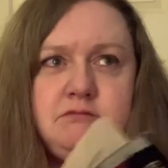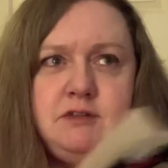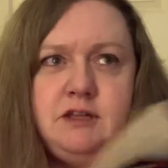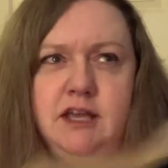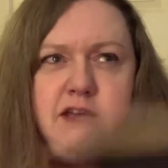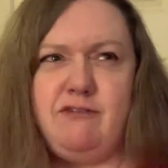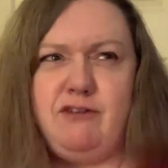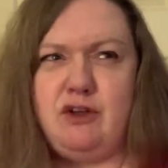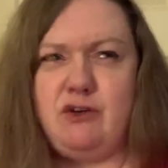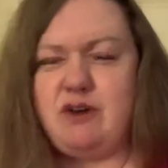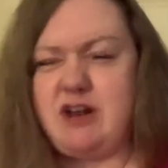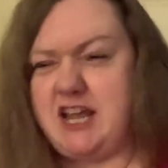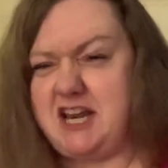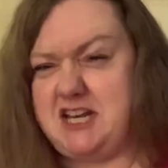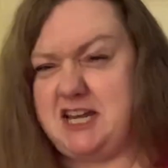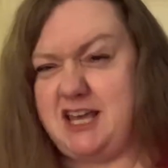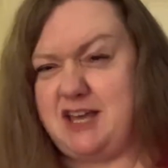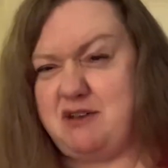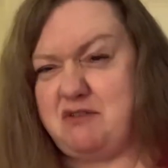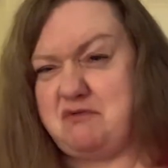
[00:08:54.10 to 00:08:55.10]
give you an
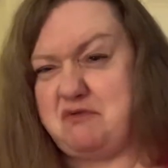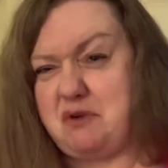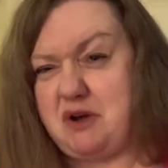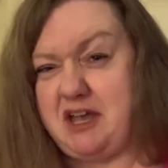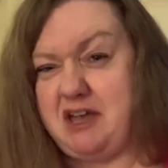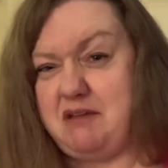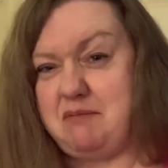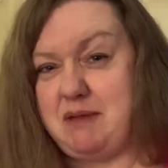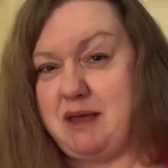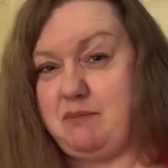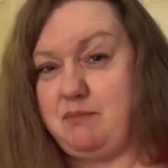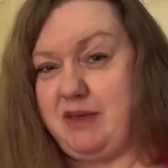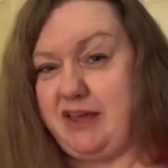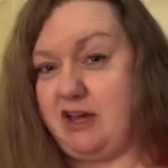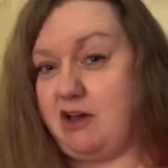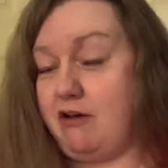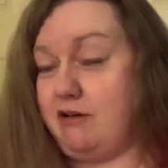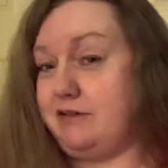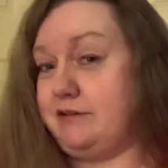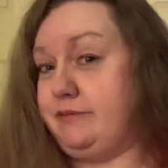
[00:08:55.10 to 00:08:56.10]
idea of why it might be
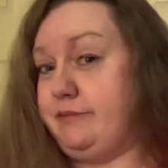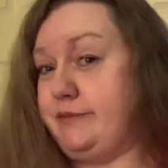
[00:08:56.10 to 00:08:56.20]
called